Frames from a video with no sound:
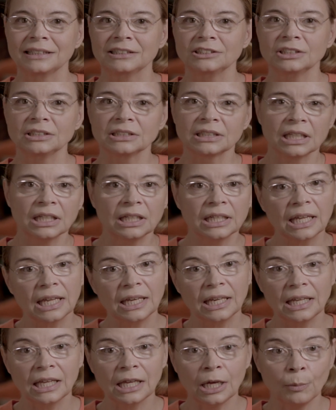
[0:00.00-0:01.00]
Just kind of
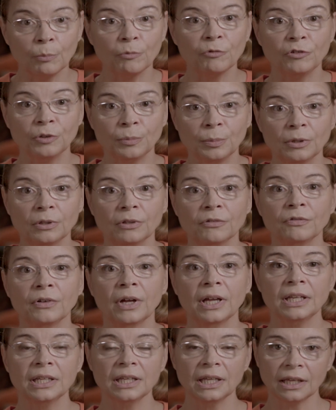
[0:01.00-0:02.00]
getting comfortable,
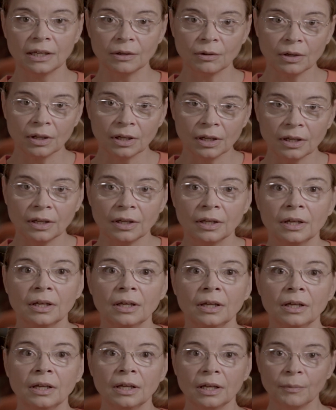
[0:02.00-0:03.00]
finding a
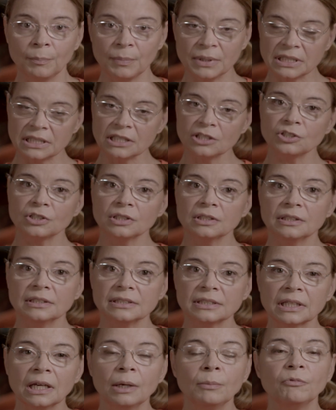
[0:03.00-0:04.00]
position
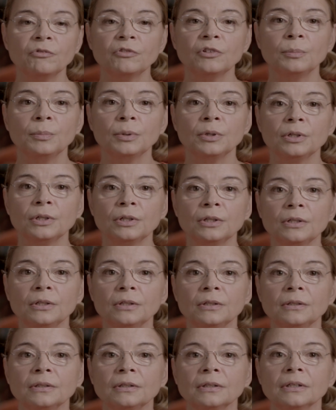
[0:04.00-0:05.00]
that's
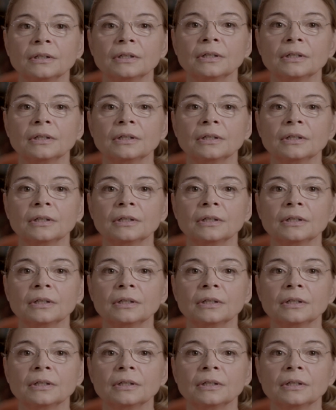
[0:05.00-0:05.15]
comfortable,